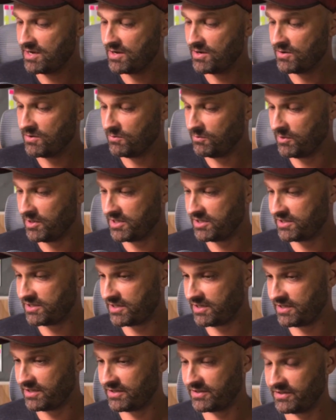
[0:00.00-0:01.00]
which
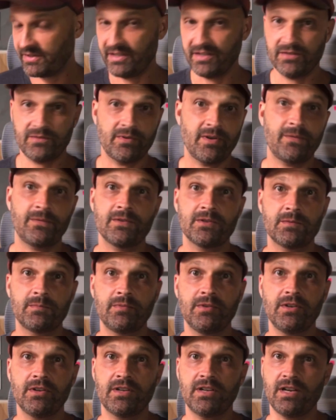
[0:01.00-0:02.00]
is this reference
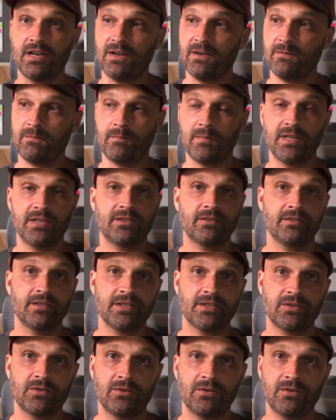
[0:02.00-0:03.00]
book of mental
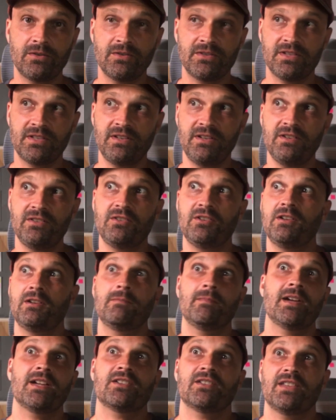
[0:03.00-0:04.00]
disorders. And as you can
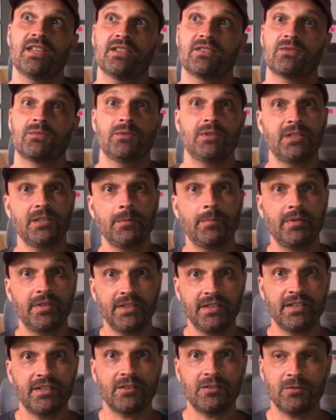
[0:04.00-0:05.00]
imagine, that's really
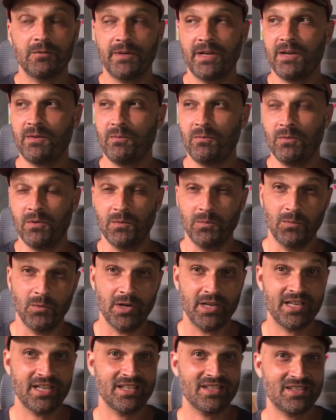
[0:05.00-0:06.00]
political, right?
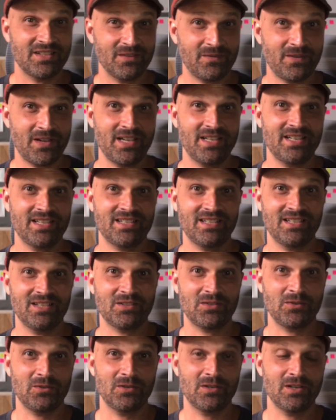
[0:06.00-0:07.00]
What is defined as a
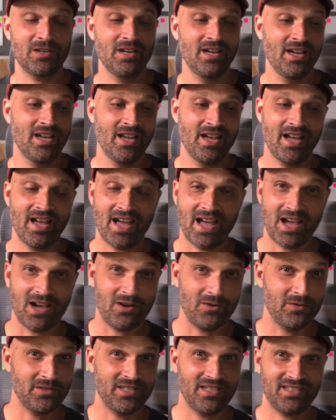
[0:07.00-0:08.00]
disorder? How is it